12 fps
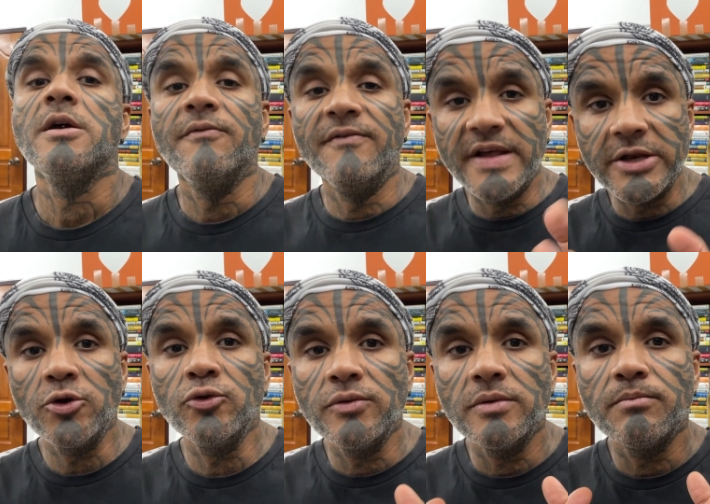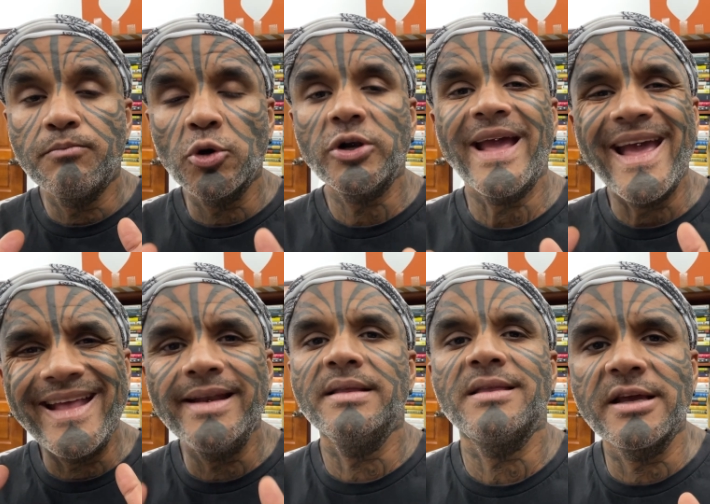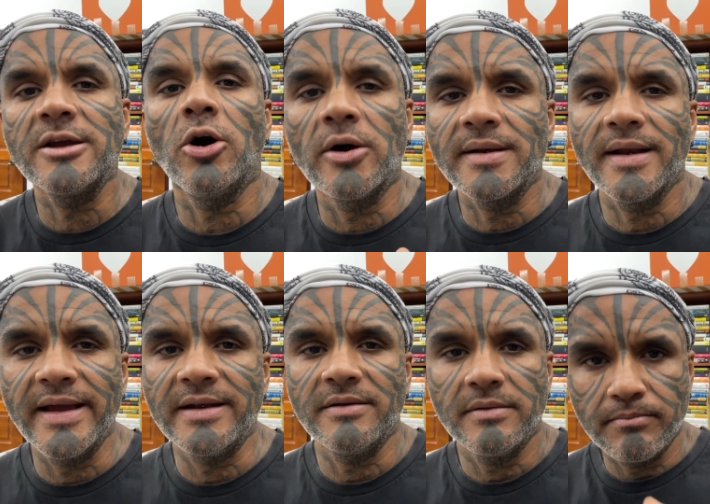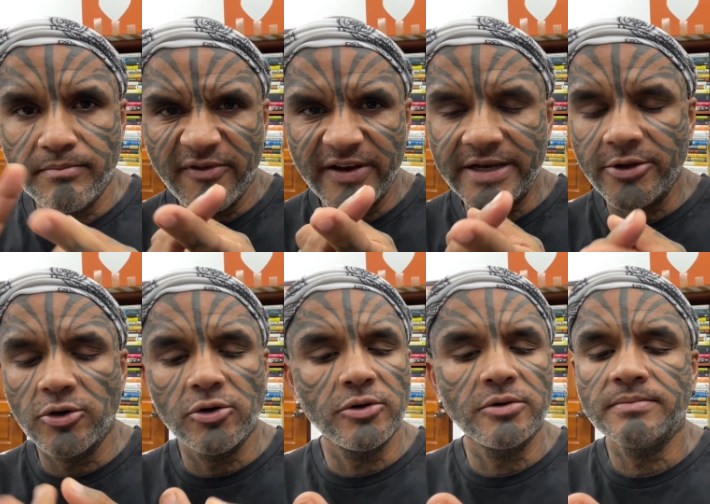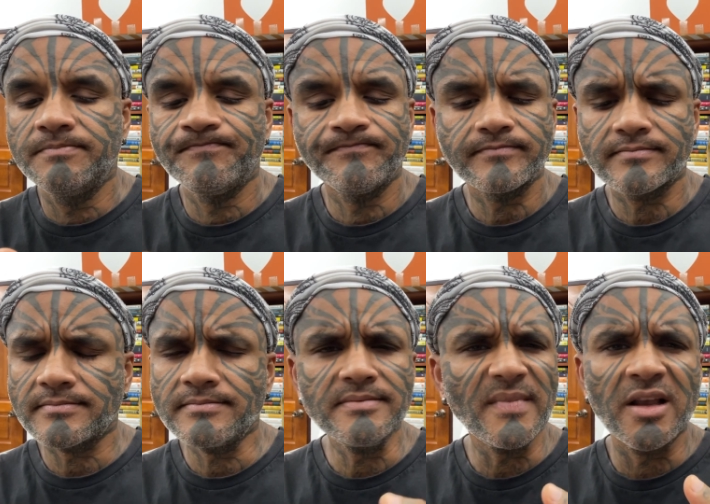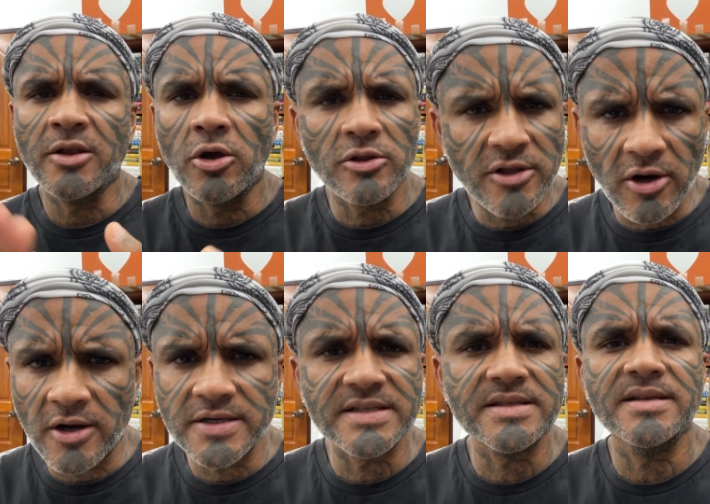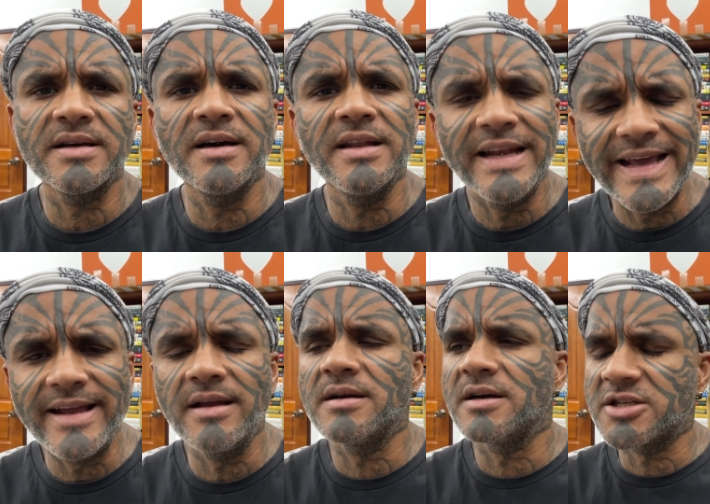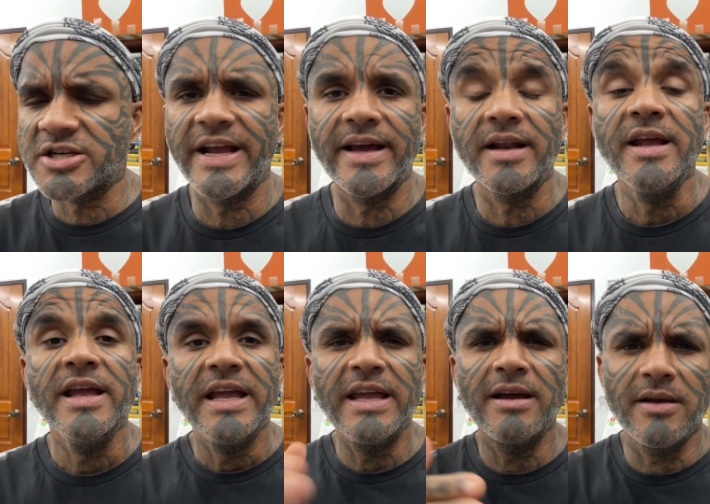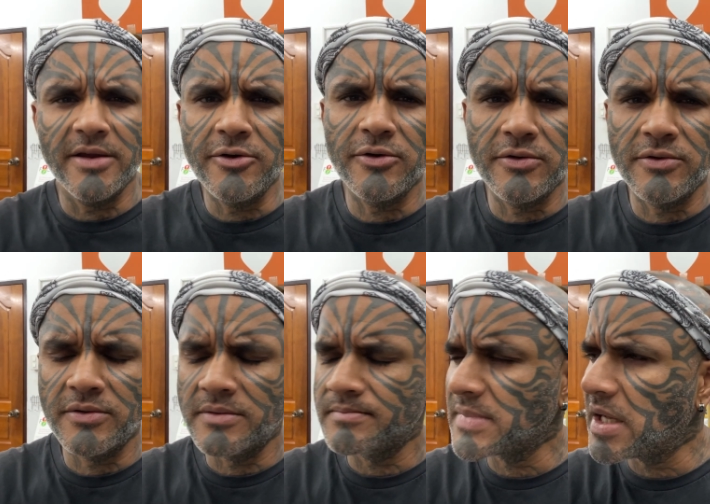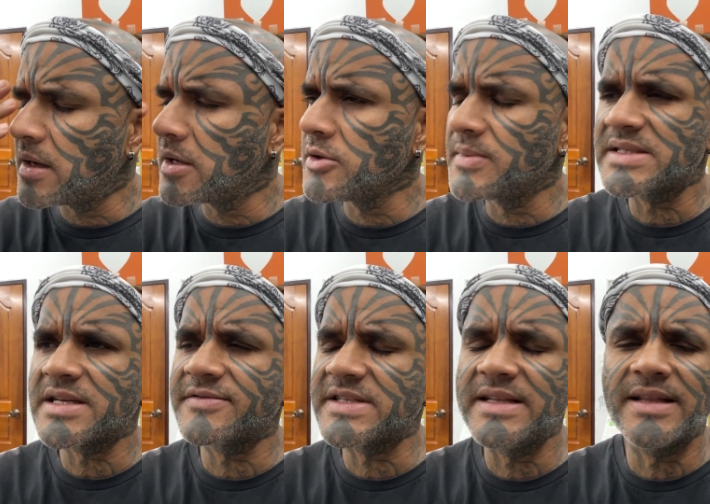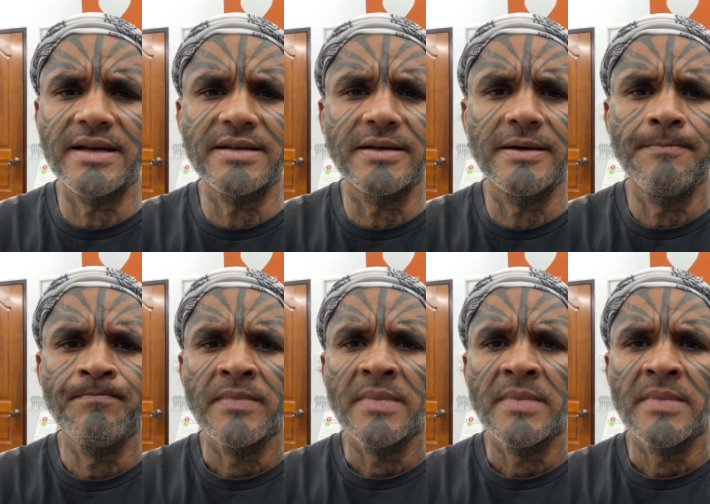When you put anything online, video, your thoughts, a link, a share, yeah, you must have seen that